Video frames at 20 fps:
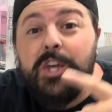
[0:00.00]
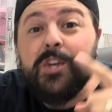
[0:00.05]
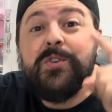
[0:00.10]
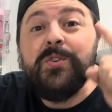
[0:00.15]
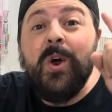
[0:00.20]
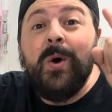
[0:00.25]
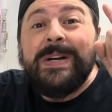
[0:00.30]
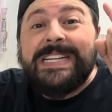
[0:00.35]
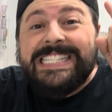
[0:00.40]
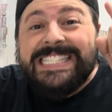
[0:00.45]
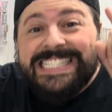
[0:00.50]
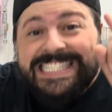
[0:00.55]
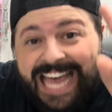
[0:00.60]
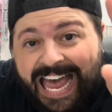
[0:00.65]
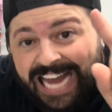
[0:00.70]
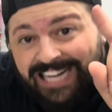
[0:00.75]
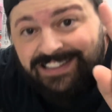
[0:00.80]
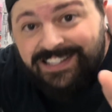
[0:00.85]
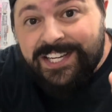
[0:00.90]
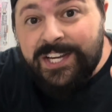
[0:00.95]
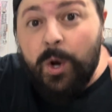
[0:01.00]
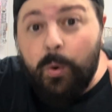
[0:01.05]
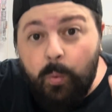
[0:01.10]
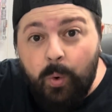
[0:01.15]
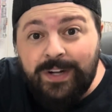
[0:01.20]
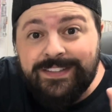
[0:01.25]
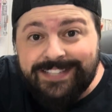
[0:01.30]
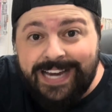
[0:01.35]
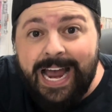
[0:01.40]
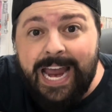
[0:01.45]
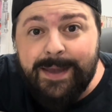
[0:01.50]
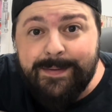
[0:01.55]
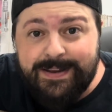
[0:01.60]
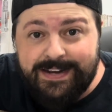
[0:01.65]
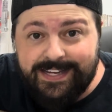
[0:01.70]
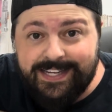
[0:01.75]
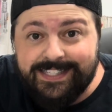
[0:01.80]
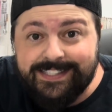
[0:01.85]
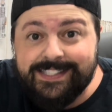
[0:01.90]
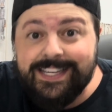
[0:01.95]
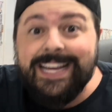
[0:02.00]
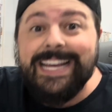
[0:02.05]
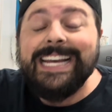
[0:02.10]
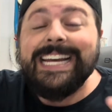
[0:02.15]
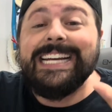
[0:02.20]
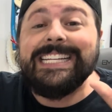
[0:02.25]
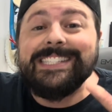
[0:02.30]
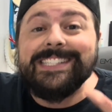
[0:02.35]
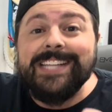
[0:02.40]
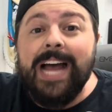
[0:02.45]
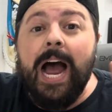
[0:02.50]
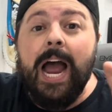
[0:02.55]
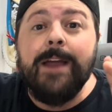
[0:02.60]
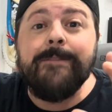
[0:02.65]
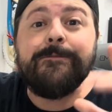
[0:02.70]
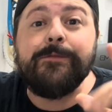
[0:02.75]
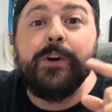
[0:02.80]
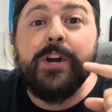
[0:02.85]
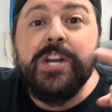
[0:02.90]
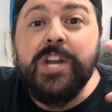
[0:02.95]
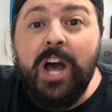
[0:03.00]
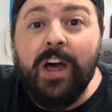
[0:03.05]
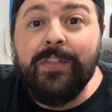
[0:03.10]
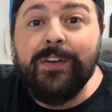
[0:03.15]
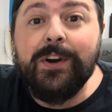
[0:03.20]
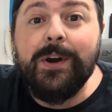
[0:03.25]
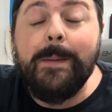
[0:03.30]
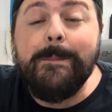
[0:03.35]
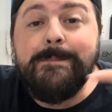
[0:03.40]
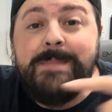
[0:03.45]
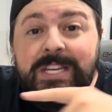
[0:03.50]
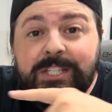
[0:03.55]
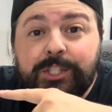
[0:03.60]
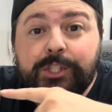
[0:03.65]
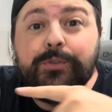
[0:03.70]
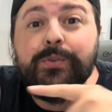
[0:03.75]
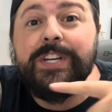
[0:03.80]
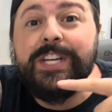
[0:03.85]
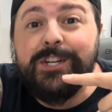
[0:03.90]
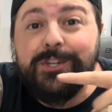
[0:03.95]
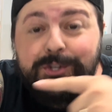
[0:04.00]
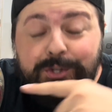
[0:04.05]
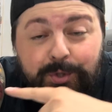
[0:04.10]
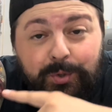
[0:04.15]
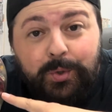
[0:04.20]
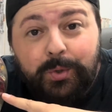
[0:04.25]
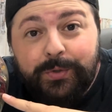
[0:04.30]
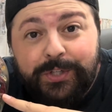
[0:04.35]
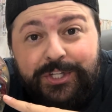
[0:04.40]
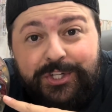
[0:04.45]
you know exactly what time it is. It's time for another mystery jewelry